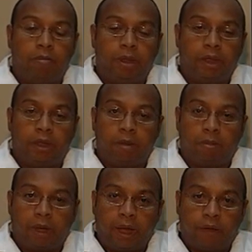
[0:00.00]
making the
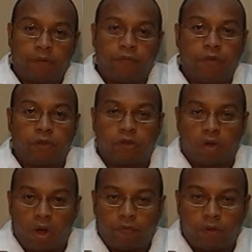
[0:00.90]
implant feel
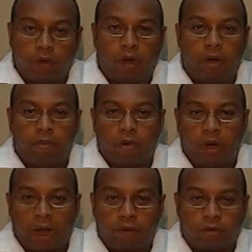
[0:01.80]
softer and more
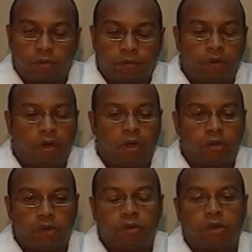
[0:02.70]
natural.
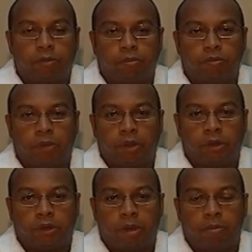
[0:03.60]
Also
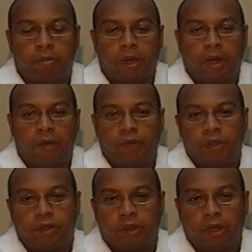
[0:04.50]
some
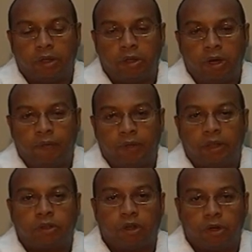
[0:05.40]
evidence that you have
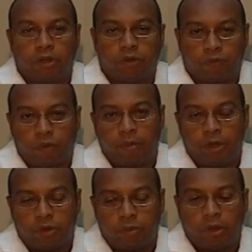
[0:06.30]
less scar tissue
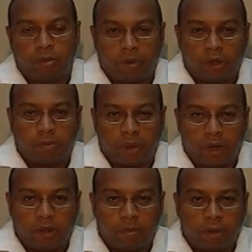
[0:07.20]
formation when the implant's
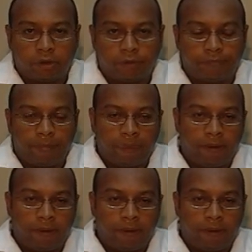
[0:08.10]
behind the muscle.